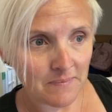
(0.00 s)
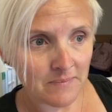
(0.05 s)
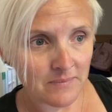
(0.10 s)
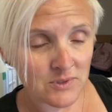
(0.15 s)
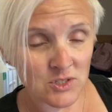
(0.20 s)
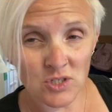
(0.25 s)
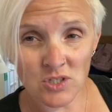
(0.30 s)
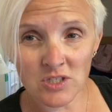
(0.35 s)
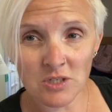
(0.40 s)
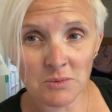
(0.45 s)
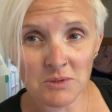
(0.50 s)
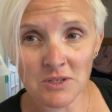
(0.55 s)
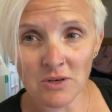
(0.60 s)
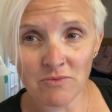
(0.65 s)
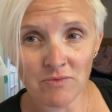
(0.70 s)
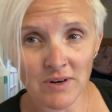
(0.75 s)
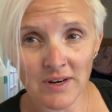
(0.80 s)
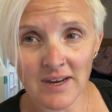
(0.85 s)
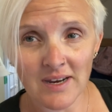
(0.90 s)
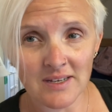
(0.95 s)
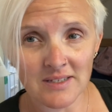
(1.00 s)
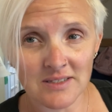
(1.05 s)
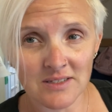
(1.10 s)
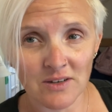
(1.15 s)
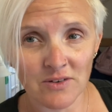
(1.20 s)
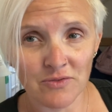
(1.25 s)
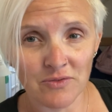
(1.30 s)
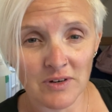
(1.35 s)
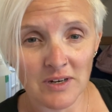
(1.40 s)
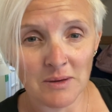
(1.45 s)
just so we don't run out of
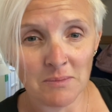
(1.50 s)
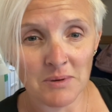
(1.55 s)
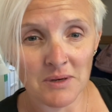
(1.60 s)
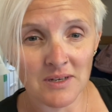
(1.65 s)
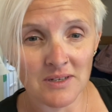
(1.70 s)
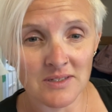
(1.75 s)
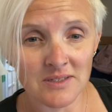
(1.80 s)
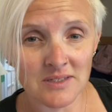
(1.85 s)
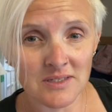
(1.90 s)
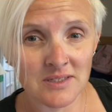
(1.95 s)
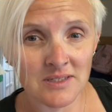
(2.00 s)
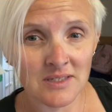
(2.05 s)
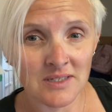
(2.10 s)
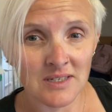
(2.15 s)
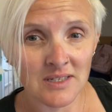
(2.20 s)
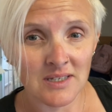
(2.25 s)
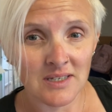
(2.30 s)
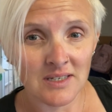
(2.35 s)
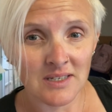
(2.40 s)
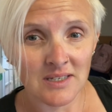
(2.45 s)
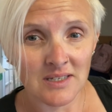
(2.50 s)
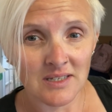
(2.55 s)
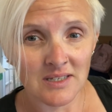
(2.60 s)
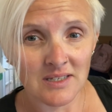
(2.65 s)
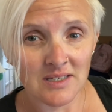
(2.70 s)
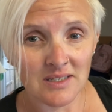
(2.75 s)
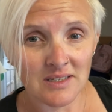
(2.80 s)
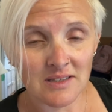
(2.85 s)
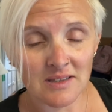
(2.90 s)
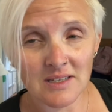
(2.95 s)
stuff, really, because
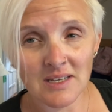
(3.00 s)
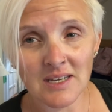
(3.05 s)
the